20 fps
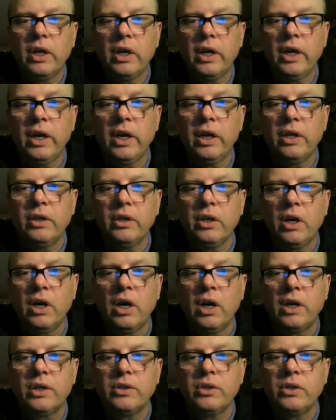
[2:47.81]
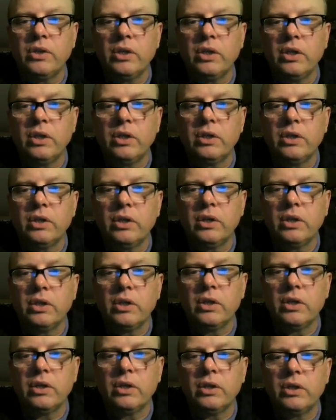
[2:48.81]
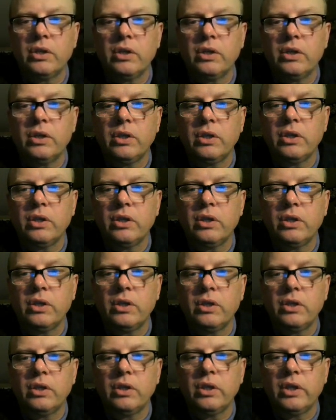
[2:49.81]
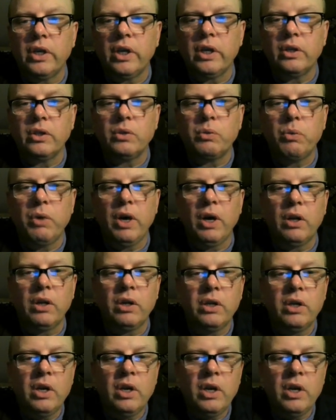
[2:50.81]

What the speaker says: and the oxygen to the N as well.